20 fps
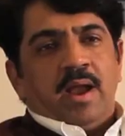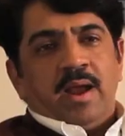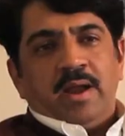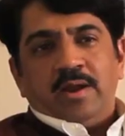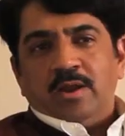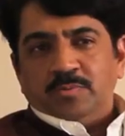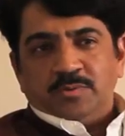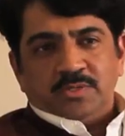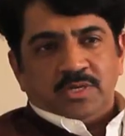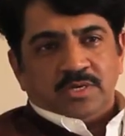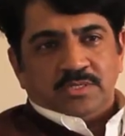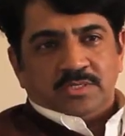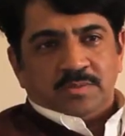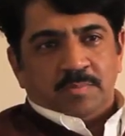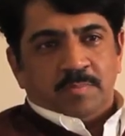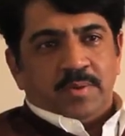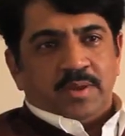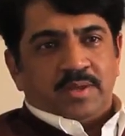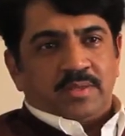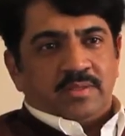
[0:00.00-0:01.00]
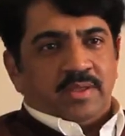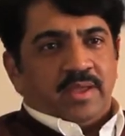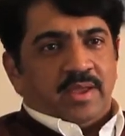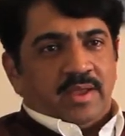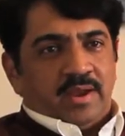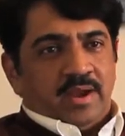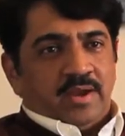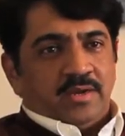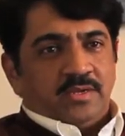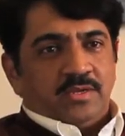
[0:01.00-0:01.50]
adoption is a big
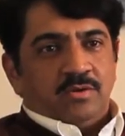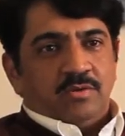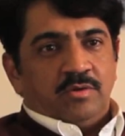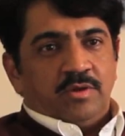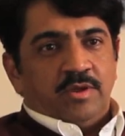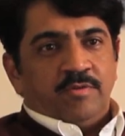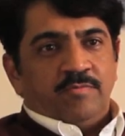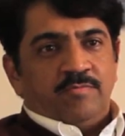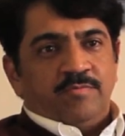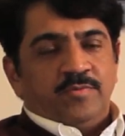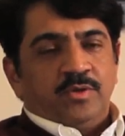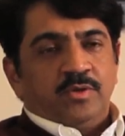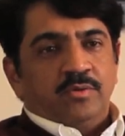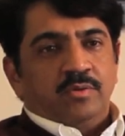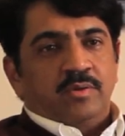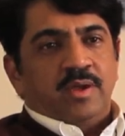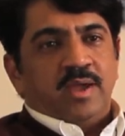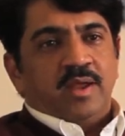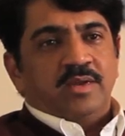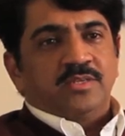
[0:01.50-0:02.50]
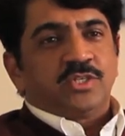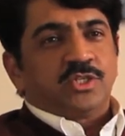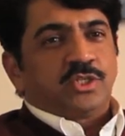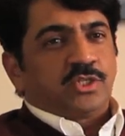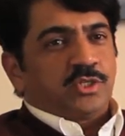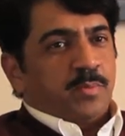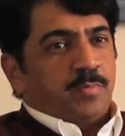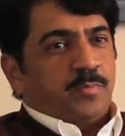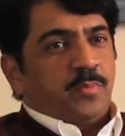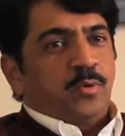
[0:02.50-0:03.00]
thing and you know if you can
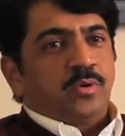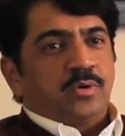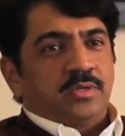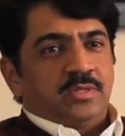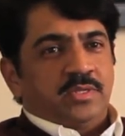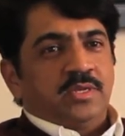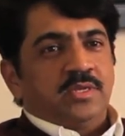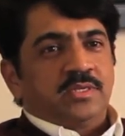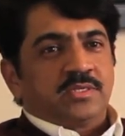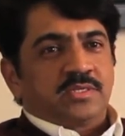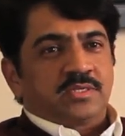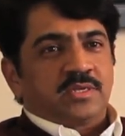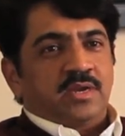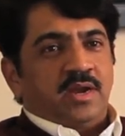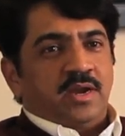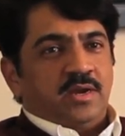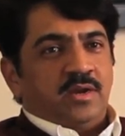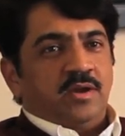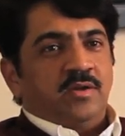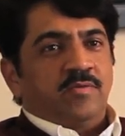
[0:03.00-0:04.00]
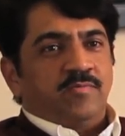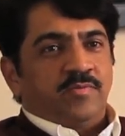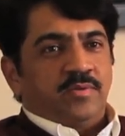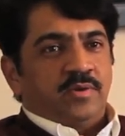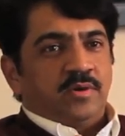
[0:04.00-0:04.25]
support this kind of